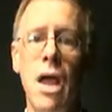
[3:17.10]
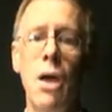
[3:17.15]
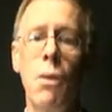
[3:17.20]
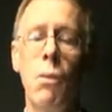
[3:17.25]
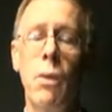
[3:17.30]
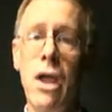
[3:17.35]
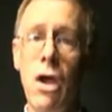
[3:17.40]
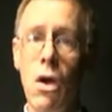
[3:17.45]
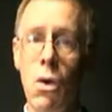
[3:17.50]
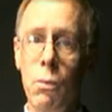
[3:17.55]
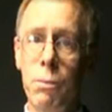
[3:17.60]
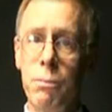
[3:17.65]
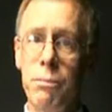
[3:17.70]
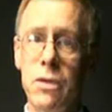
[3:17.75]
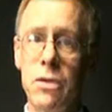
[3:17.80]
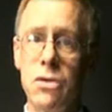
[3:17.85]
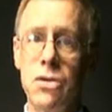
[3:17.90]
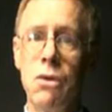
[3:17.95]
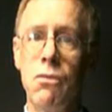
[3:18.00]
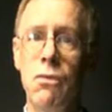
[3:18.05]
We hope
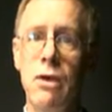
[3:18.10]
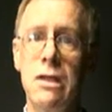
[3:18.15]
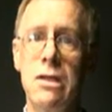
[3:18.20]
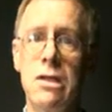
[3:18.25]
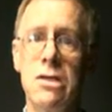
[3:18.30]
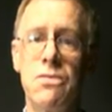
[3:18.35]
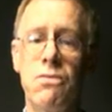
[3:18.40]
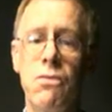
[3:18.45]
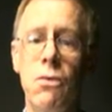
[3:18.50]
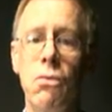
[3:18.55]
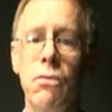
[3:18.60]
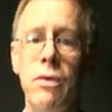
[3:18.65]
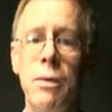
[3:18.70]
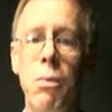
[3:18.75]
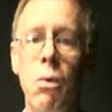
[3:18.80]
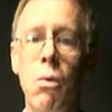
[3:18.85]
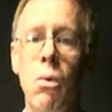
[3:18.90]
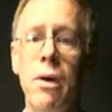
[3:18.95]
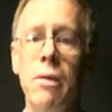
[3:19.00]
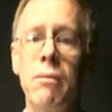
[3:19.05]
that you read this full
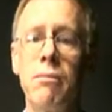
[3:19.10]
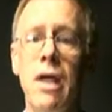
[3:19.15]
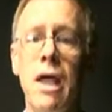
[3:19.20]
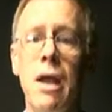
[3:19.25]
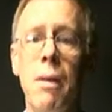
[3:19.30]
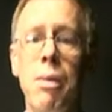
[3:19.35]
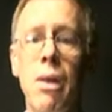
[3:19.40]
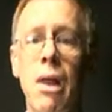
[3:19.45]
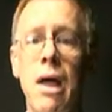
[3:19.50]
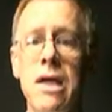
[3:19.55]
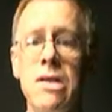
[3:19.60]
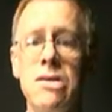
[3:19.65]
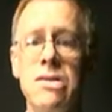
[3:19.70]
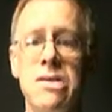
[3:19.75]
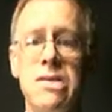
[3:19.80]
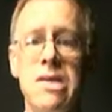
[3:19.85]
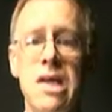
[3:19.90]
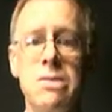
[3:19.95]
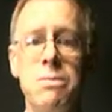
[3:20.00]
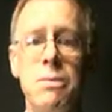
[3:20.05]
report and apply its
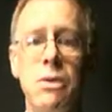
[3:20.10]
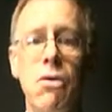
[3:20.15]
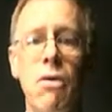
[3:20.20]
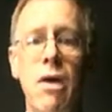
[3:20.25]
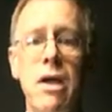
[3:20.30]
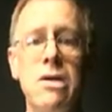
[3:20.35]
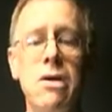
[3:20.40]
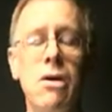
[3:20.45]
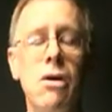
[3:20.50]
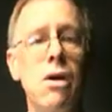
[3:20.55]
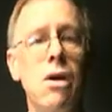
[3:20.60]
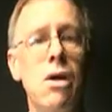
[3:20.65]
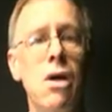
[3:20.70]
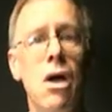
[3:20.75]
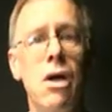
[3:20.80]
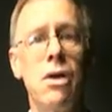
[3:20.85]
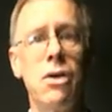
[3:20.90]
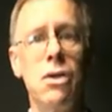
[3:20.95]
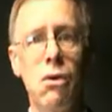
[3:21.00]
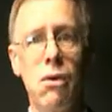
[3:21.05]
assessment criteria
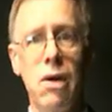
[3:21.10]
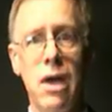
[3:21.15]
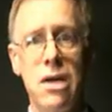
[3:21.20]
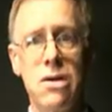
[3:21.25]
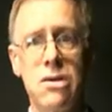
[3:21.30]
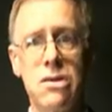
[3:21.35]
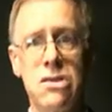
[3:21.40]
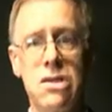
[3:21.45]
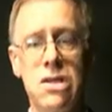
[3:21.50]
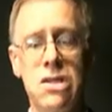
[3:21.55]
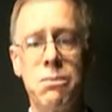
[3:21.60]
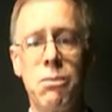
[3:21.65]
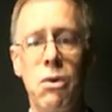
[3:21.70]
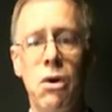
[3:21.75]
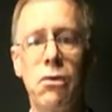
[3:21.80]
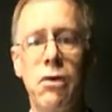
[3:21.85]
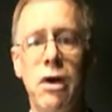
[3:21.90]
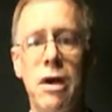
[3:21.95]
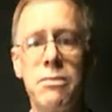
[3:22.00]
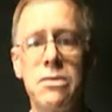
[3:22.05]
on your agency's
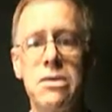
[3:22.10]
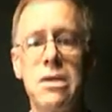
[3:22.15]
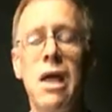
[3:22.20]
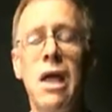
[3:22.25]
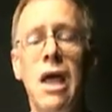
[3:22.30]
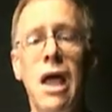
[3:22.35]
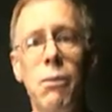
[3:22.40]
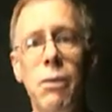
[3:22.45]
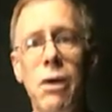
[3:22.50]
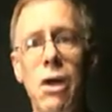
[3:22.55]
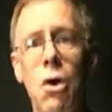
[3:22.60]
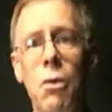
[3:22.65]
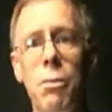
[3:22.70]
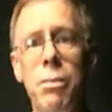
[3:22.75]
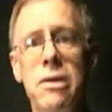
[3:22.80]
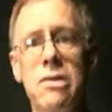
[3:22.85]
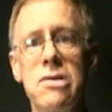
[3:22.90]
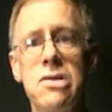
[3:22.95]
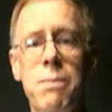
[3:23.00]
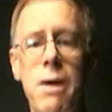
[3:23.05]
programs, and we hope
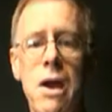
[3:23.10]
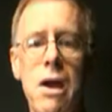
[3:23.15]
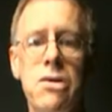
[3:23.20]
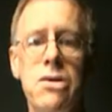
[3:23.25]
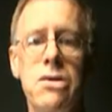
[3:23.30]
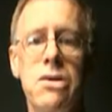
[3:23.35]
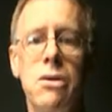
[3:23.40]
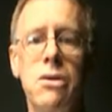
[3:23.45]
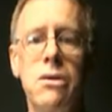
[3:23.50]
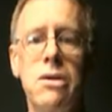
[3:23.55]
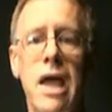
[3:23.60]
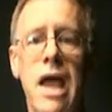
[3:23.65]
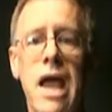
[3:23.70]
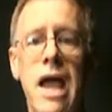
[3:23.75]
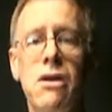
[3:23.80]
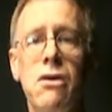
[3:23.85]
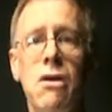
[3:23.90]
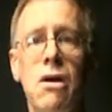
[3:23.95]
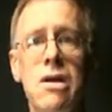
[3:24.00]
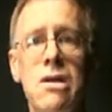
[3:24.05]
it inspires you to
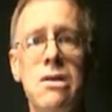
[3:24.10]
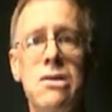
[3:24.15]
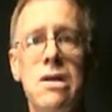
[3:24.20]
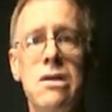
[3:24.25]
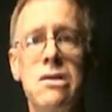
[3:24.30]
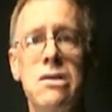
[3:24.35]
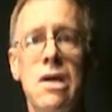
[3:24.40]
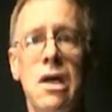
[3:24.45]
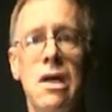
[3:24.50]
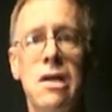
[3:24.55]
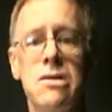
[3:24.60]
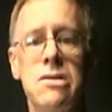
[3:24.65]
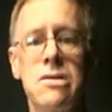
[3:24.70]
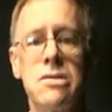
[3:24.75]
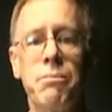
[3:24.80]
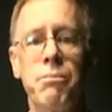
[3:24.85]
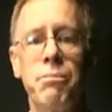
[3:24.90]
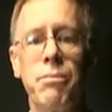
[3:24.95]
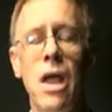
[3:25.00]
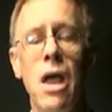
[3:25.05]
act on its insights.
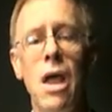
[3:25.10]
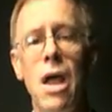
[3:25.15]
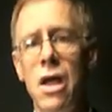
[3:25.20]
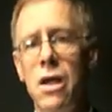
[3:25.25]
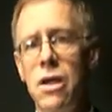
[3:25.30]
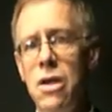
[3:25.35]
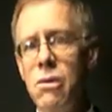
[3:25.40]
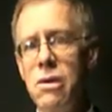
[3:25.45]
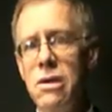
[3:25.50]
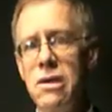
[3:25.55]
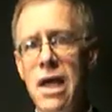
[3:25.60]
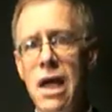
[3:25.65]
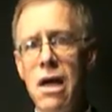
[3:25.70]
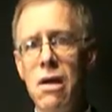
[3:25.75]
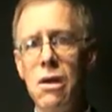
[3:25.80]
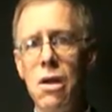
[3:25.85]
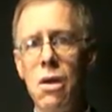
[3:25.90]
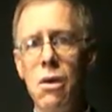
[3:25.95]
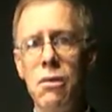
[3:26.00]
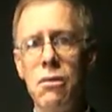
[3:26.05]
You can
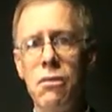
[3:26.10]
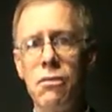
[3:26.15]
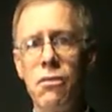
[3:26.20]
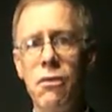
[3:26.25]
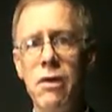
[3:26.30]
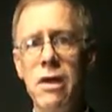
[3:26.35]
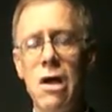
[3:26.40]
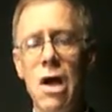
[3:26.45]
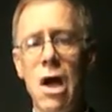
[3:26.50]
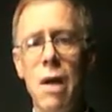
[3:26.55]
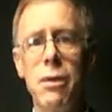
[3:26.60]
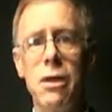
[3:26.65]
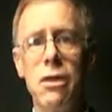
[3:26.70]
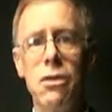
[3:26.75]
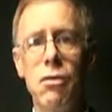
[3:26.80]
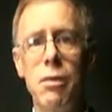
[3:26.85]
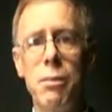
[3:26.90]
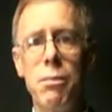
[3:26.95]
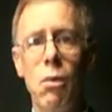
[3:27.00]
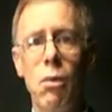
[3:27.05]
download a free copy of
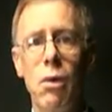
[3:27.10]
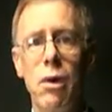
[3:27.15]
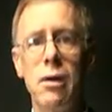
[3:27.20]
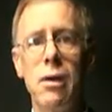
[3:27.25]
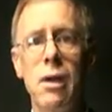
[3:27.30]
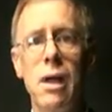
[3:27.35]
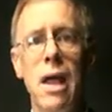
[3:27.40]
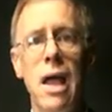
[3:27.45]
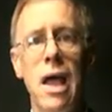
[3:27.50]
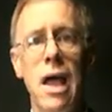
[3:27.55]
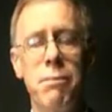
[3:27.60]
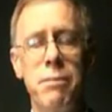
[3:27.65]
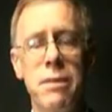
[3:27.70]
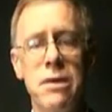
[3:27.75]
the report at